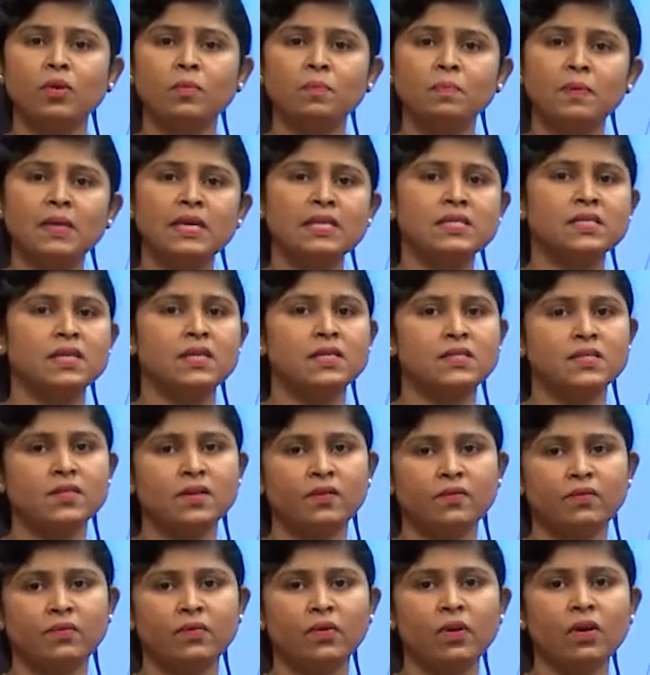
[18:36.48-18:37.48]
pieces
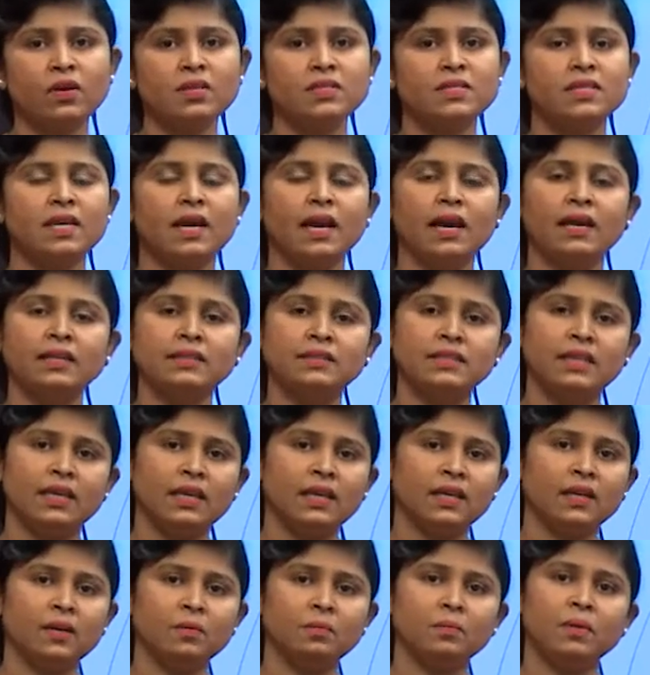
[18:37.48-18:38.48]
of rocks are
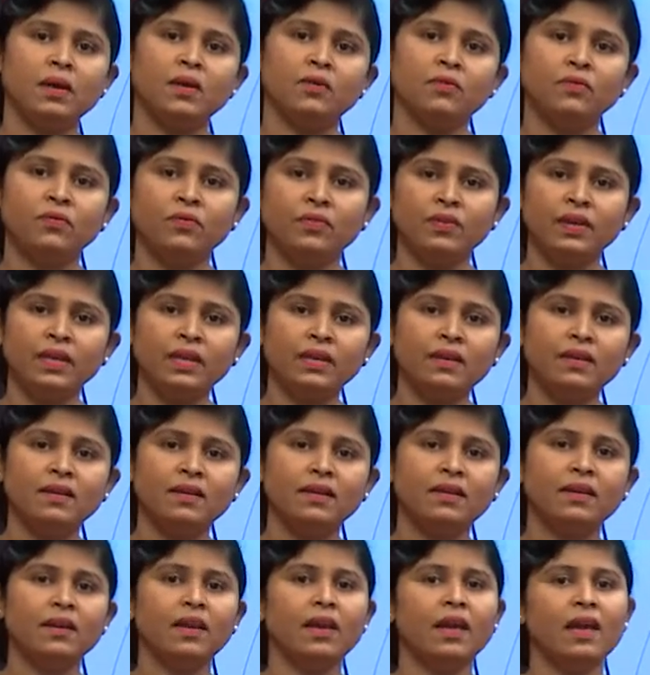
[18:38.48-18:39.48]
taken by wind
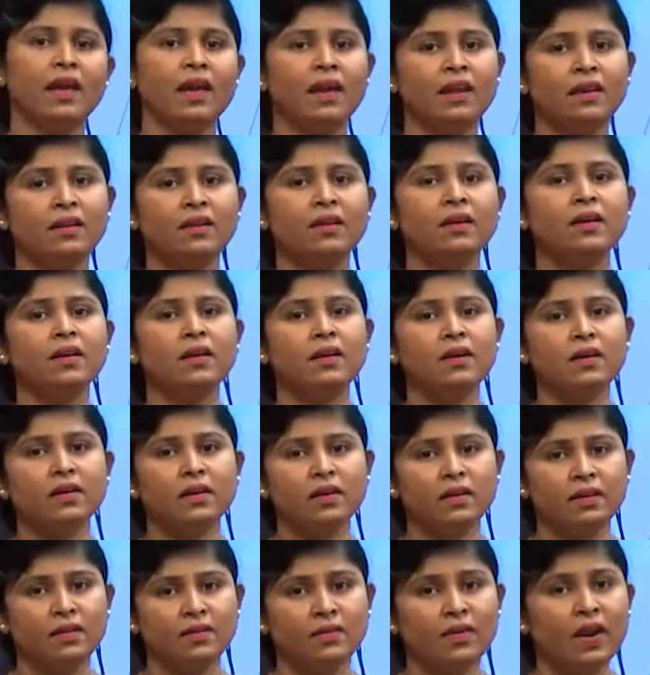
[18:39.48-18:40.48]
and
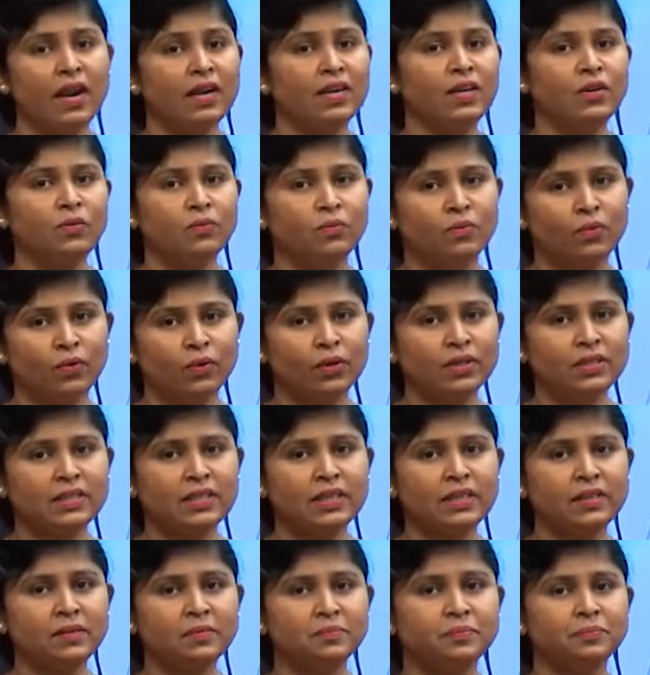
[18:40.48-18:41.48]
running
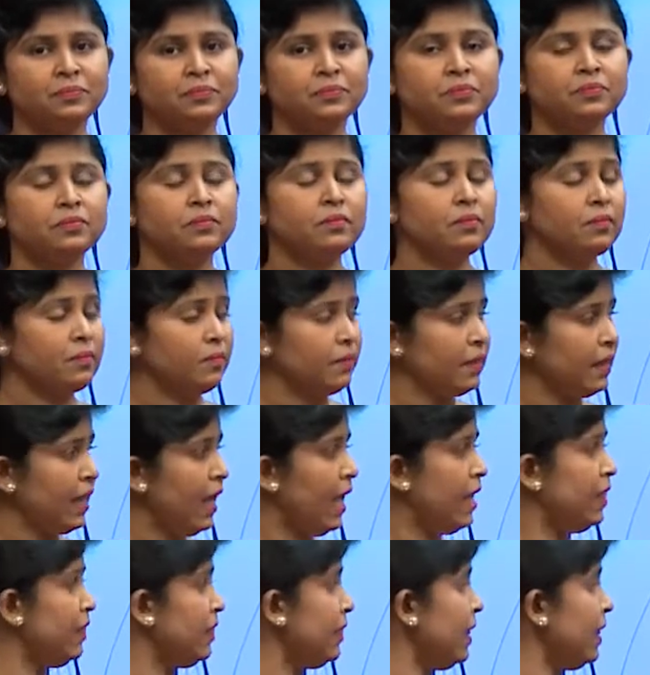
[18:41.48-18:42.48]
water. And